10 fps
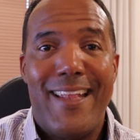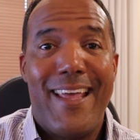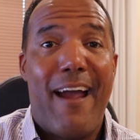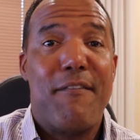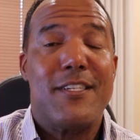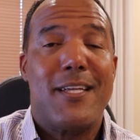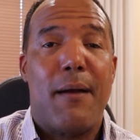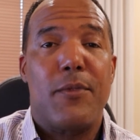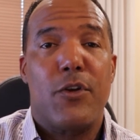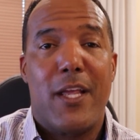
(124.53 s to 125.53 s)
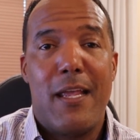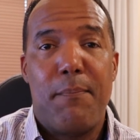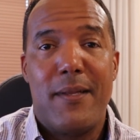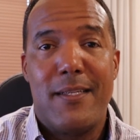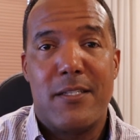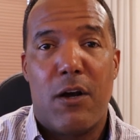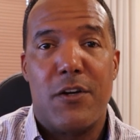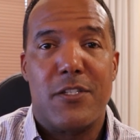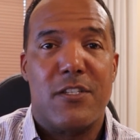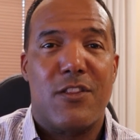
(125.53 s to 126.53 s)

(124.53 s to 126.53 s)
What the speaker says: the average time they're keeping these cars is